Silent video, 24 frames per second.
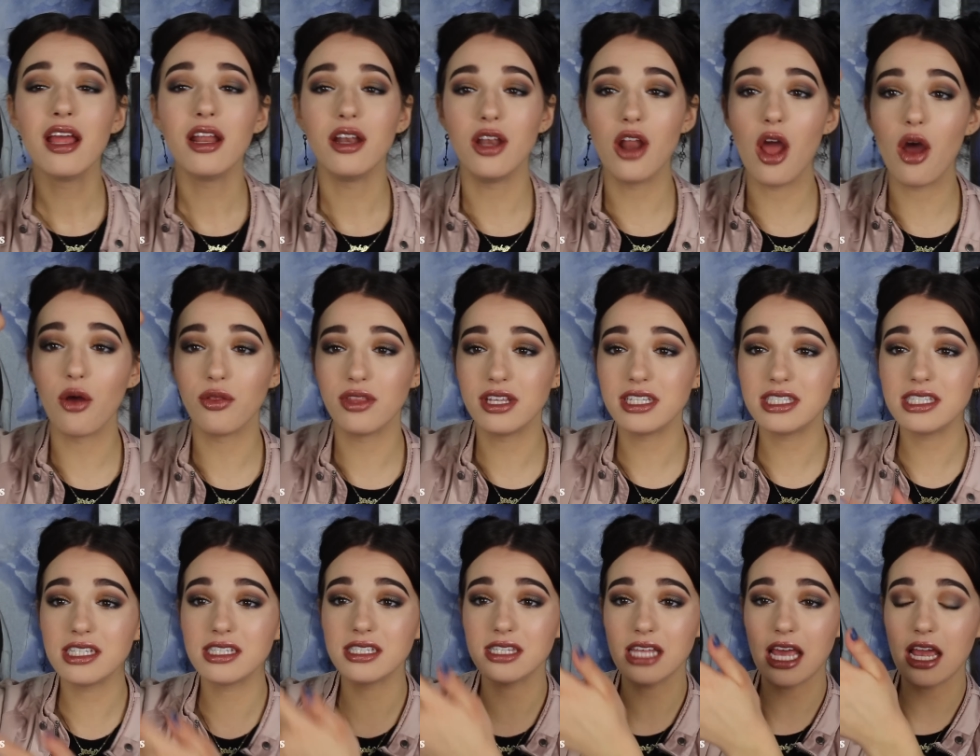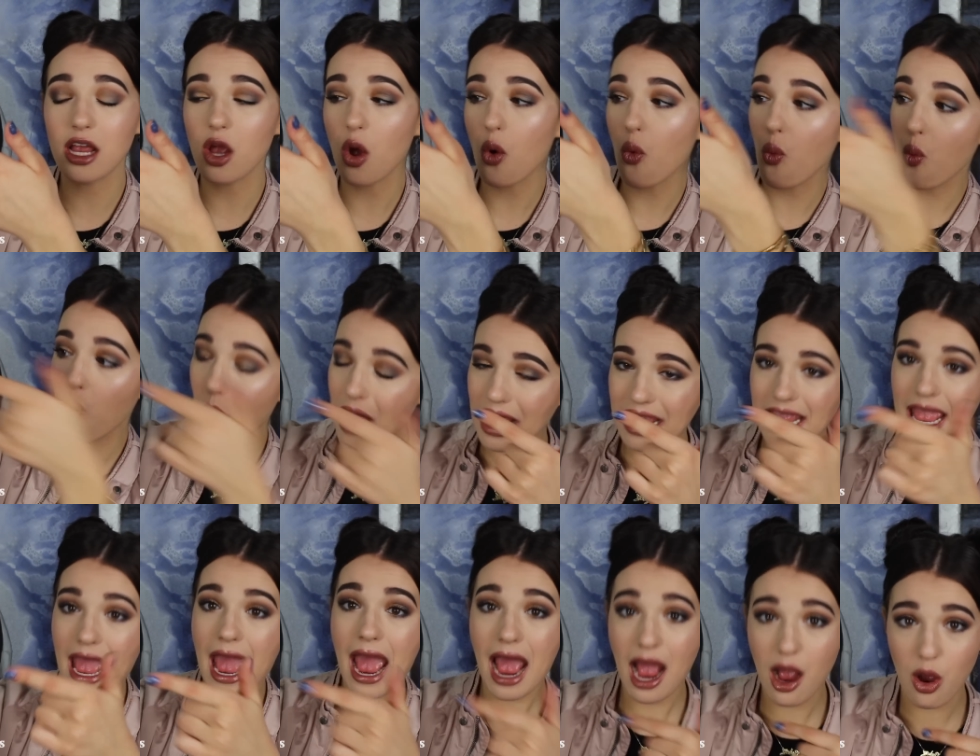no, this is like a
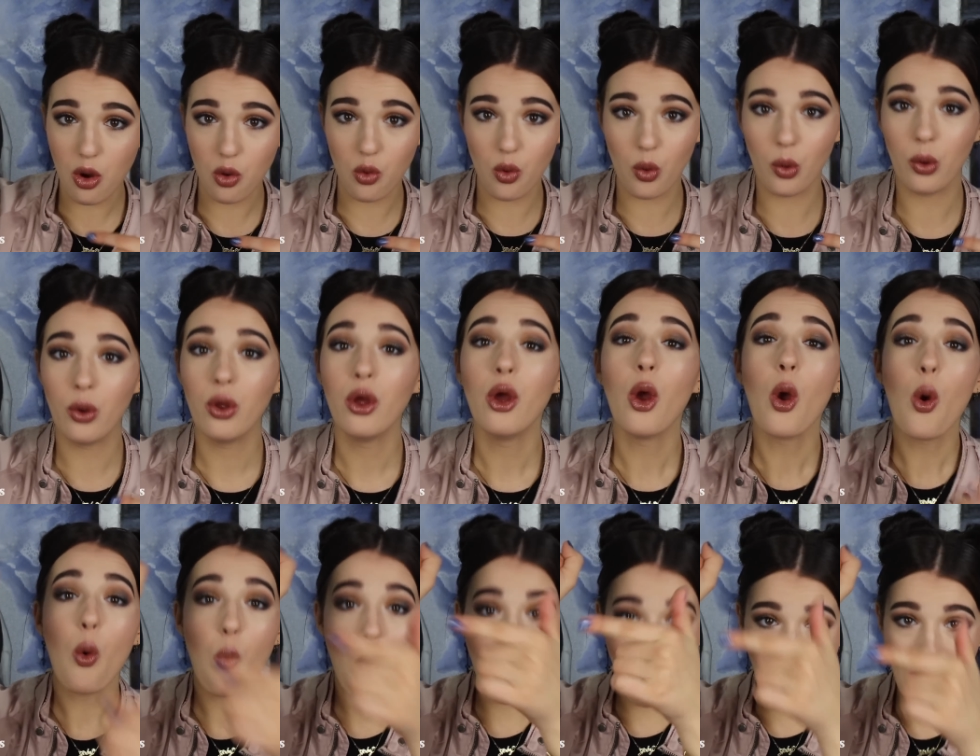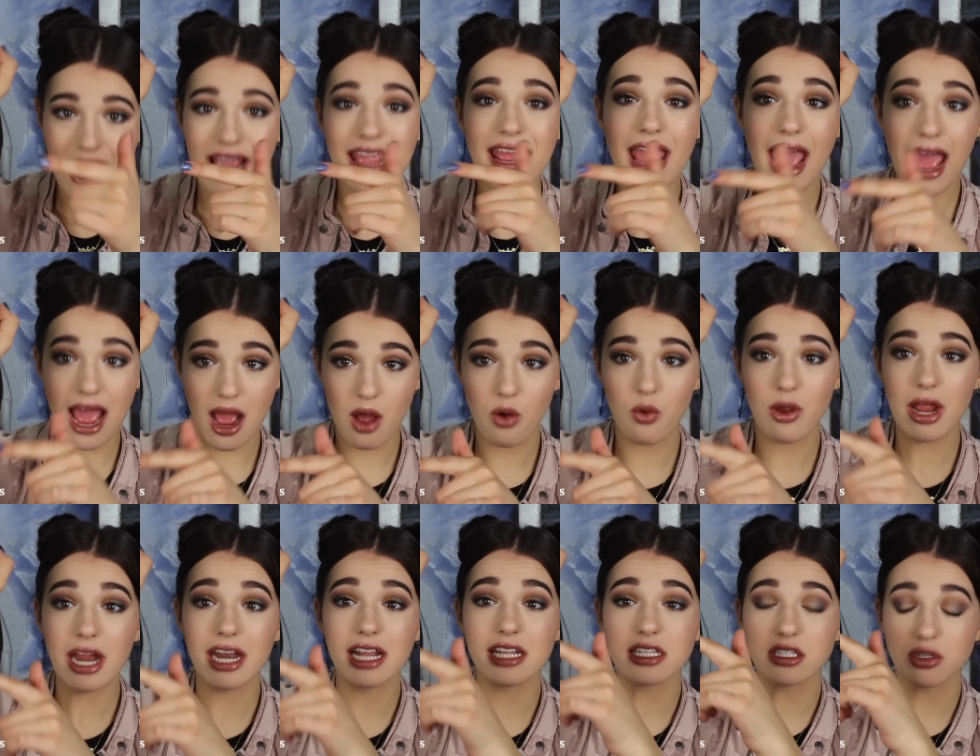white out,
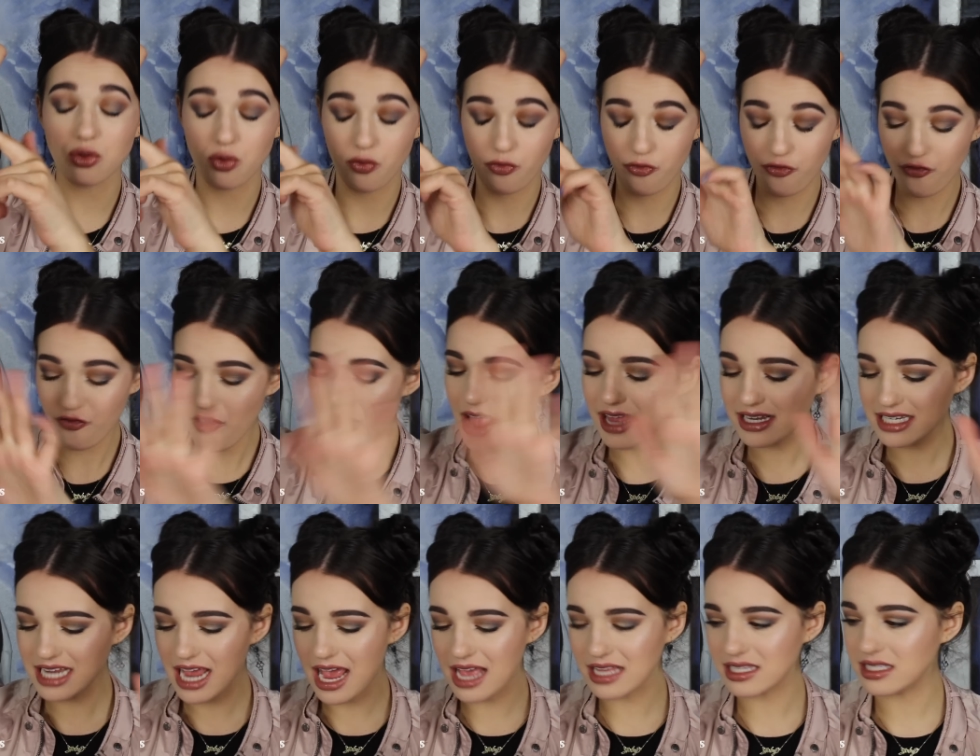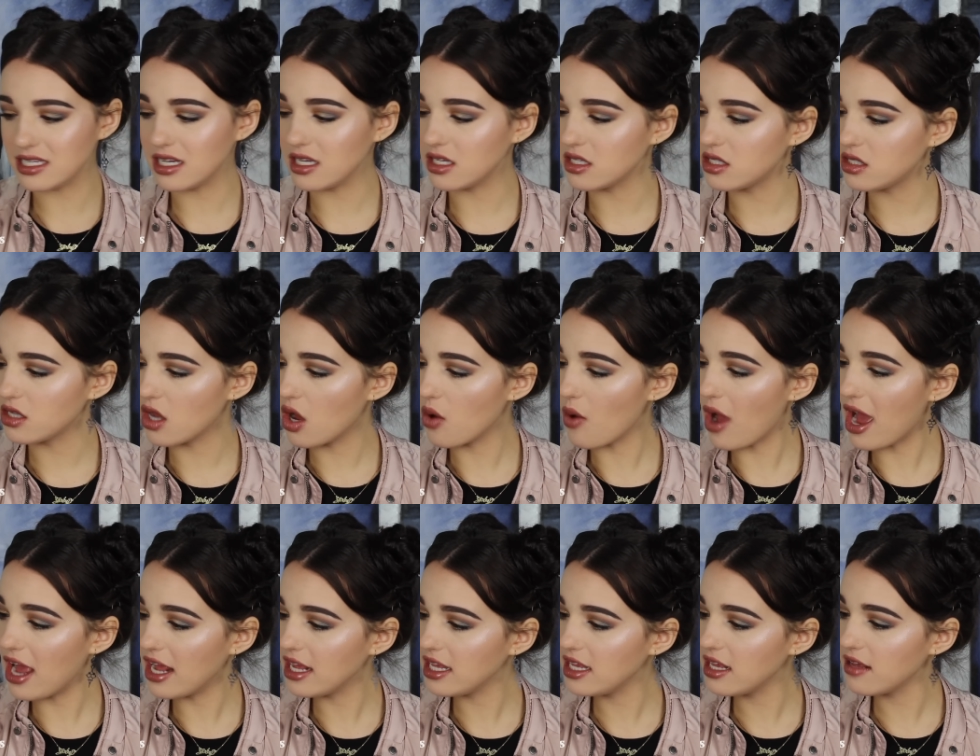and it's fantastic. So
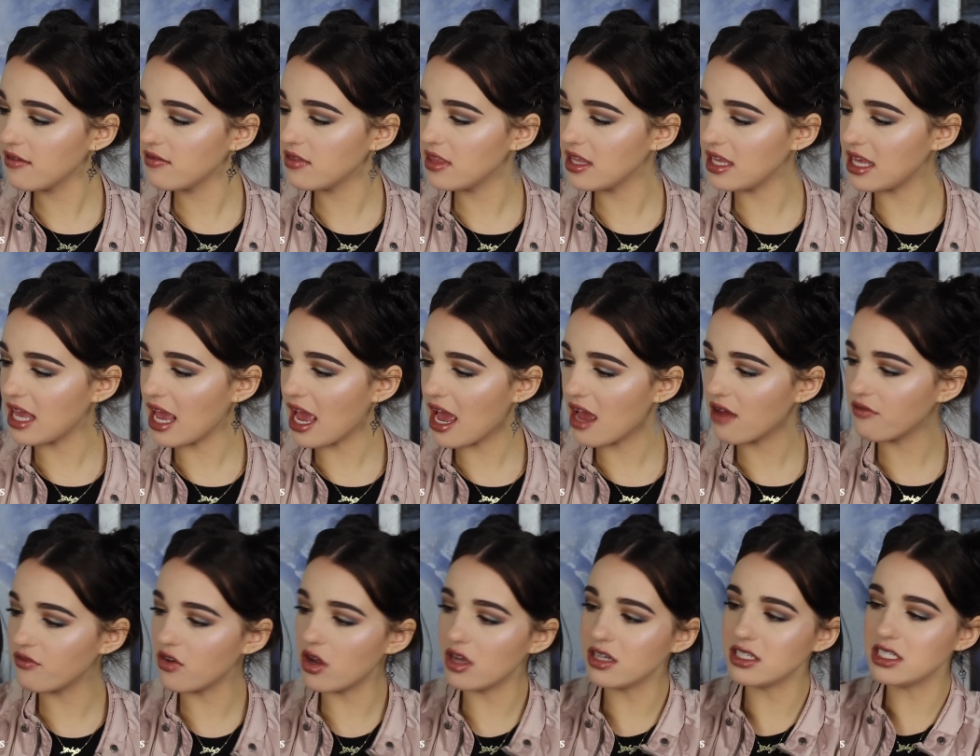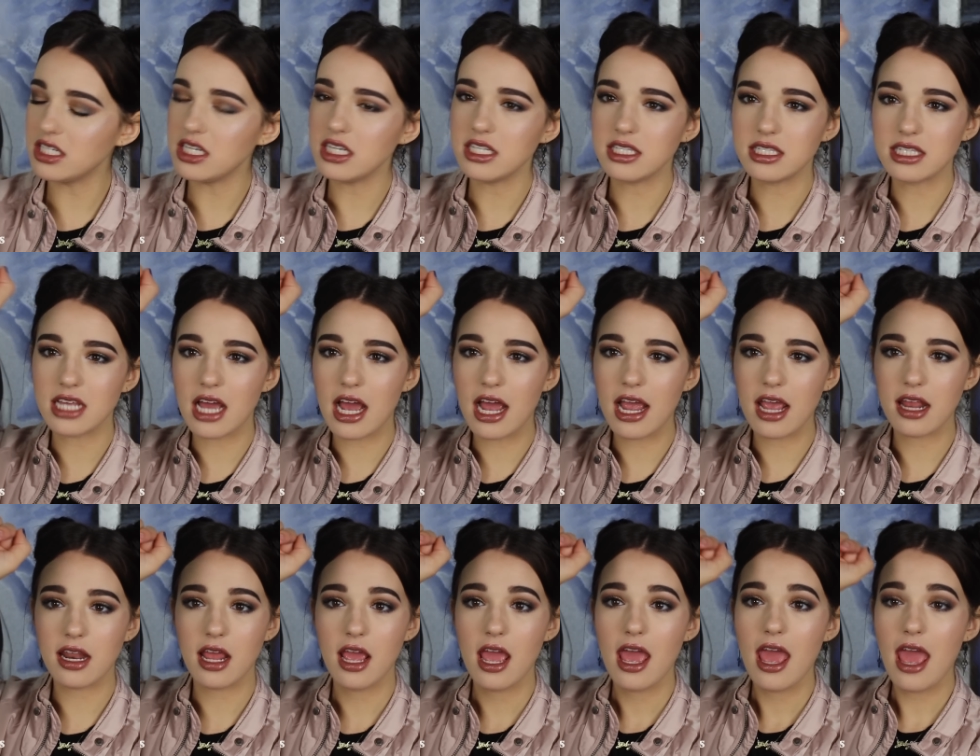I give the Kat Von D
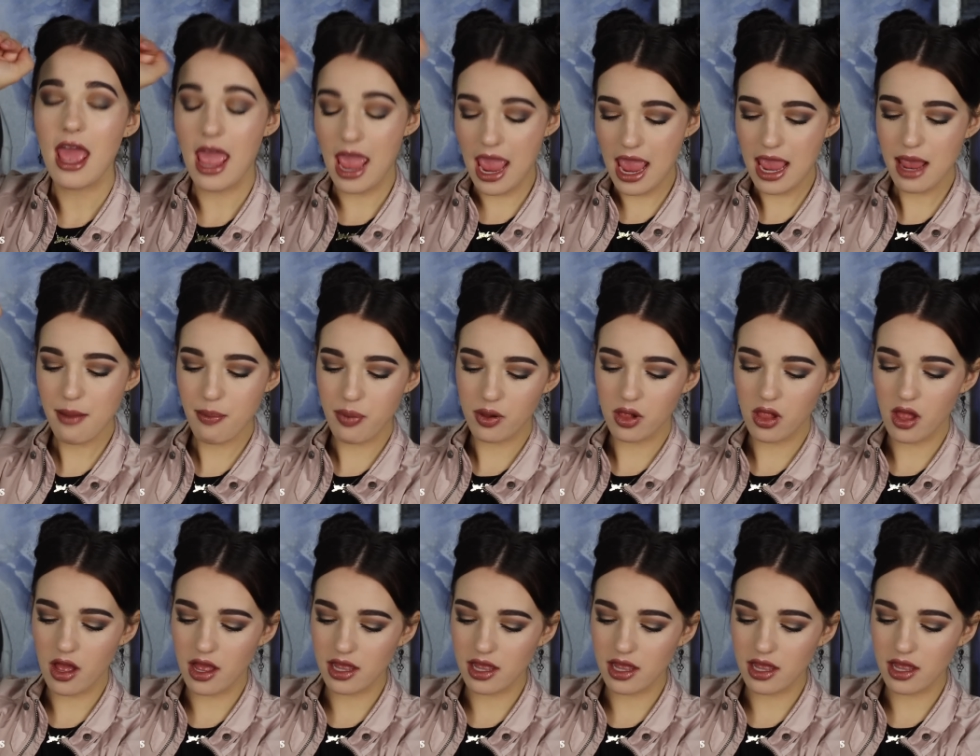side A+.